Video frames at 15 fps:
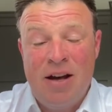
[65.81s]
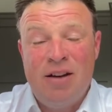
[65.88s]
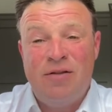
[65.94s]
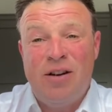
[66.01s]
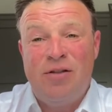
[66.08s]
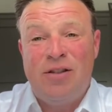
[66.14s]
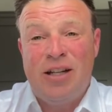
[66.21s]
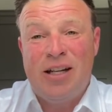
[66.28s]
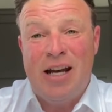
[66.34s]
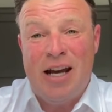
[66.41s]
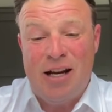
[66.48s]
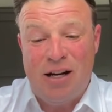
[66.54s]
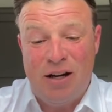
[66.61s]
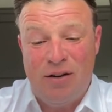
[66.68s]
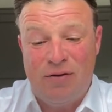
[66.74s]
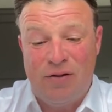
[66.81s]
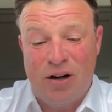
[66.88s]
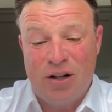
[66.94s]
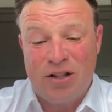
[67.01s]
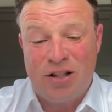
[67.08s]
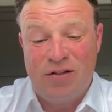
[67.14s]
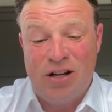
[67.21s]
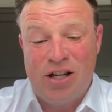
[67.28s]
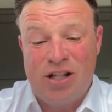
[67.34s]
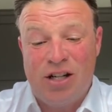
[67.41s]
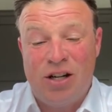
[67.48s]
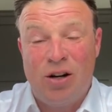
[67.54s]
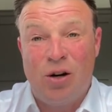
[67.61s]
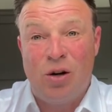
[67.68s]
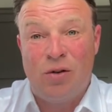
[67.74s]
50 to 80 first
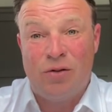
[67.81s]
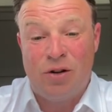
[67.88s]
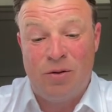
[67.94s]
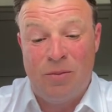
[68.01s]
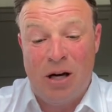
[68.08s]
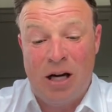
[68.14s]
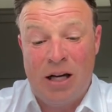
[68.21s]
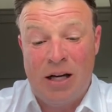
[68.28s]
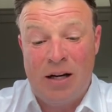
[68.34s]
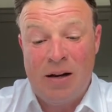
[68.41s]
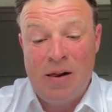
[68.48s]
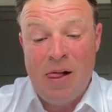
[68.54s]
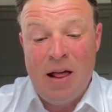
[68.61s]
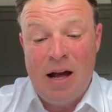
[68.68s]
division over a mile.